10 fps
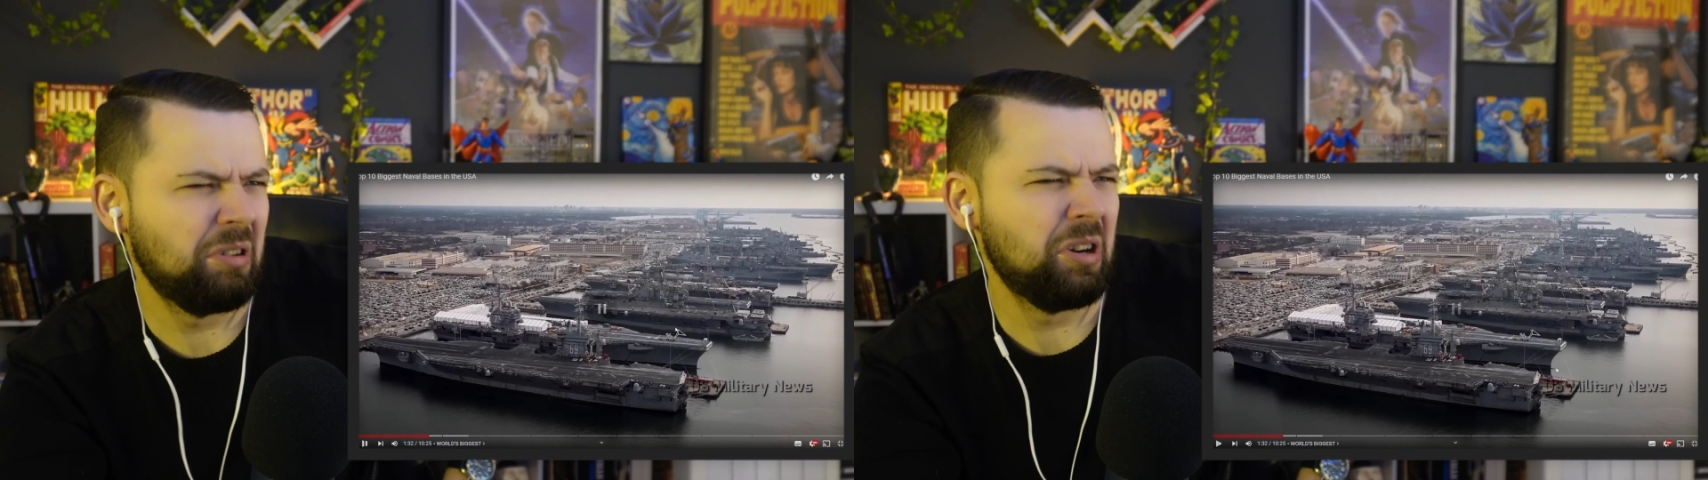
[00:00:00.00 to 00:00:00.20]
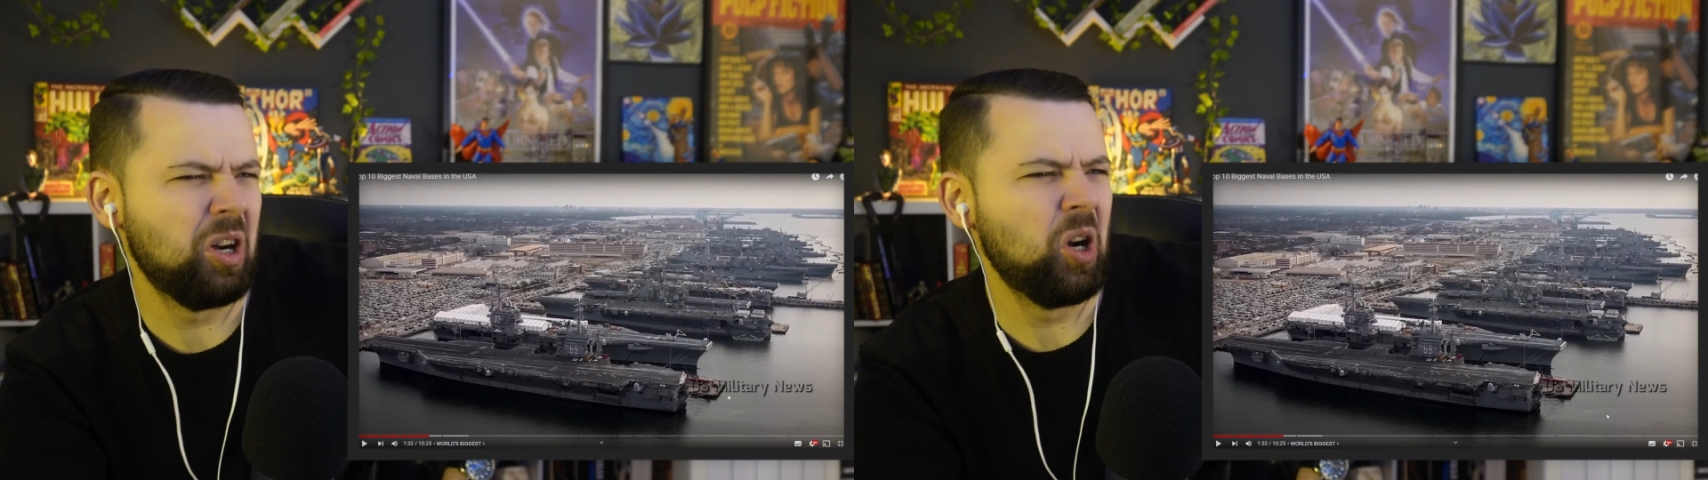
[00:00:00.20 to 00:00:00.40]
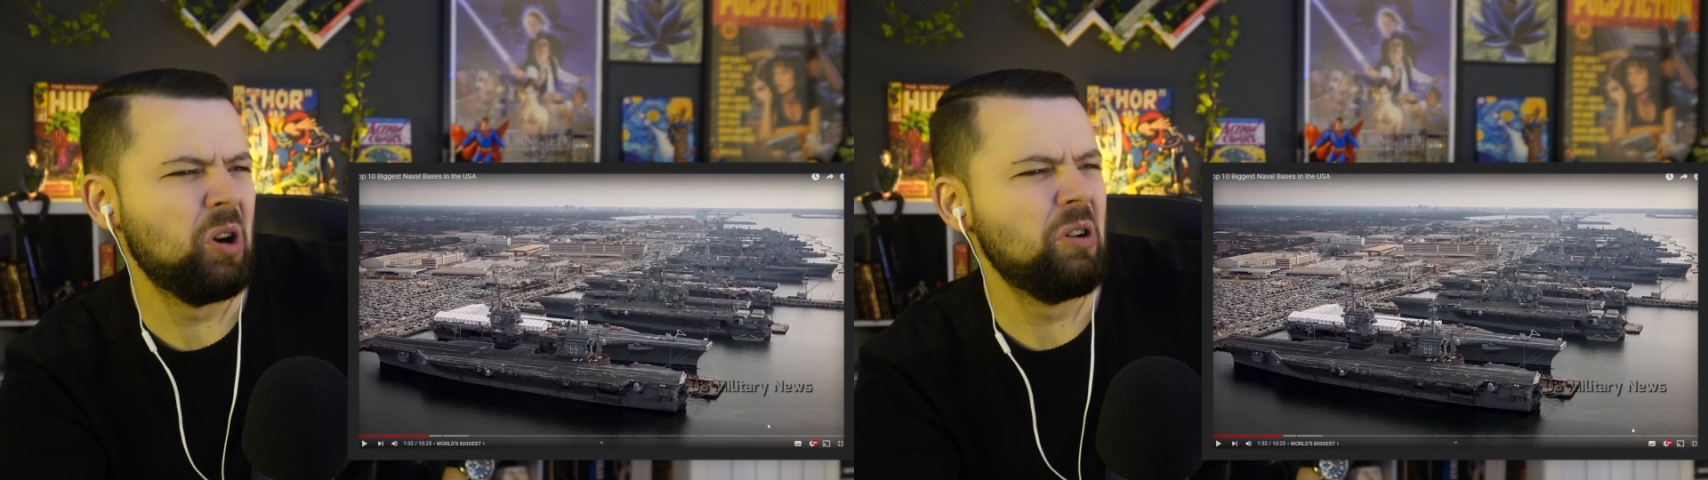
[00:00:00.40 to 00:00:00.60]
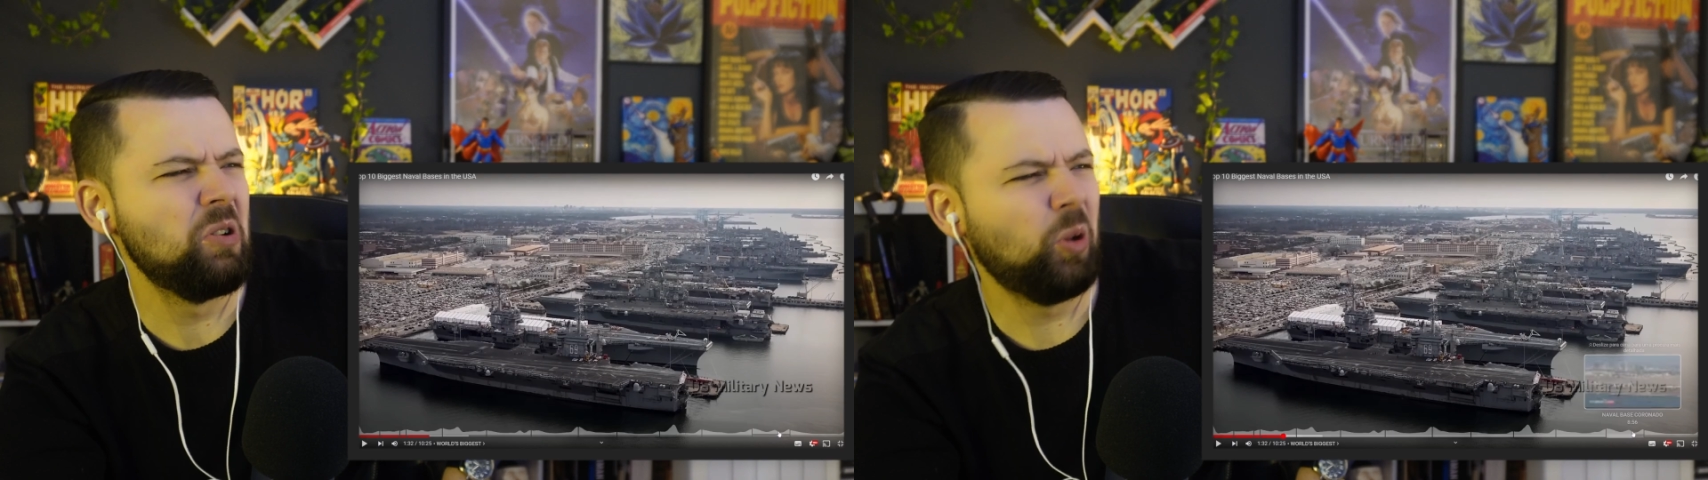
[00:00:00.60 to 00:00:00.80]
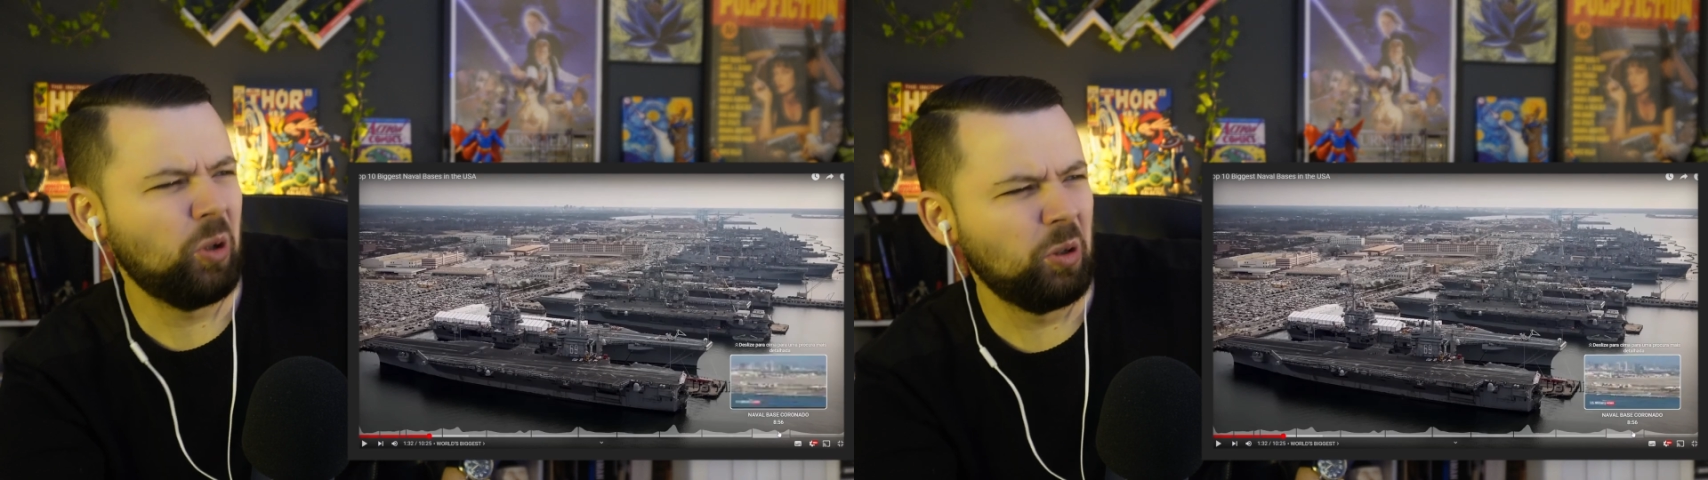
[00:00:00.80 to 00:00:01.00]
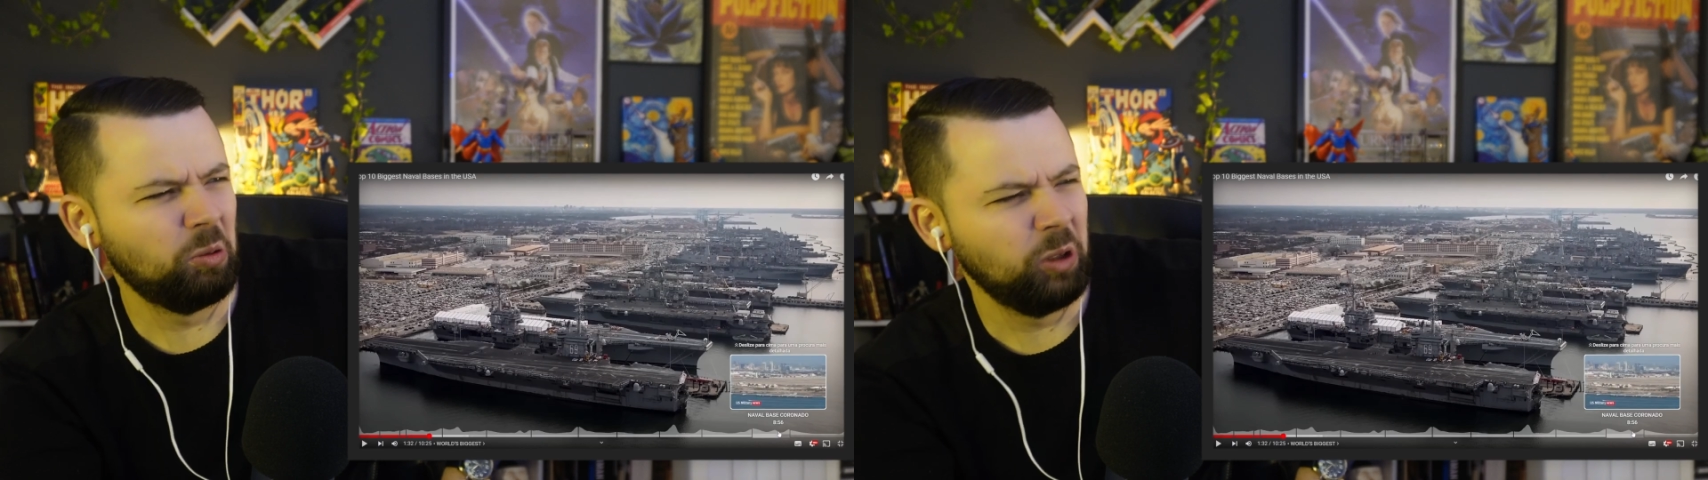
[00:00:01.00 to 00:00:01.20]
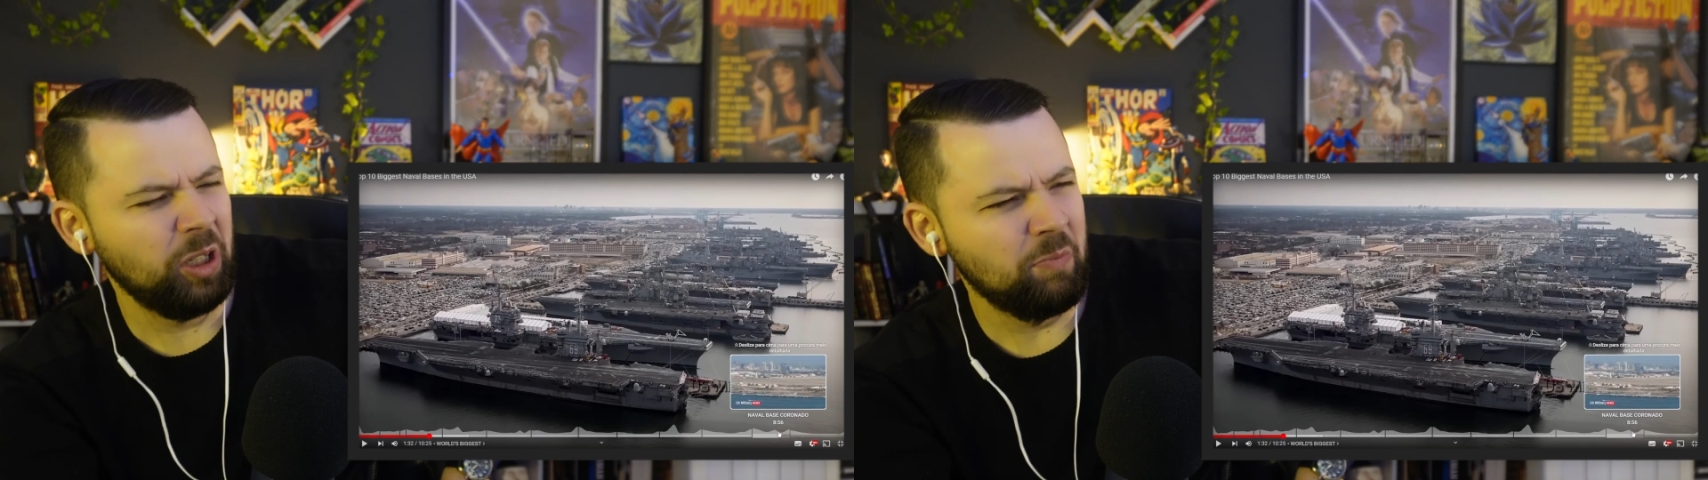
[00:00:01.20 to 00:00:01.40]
Holy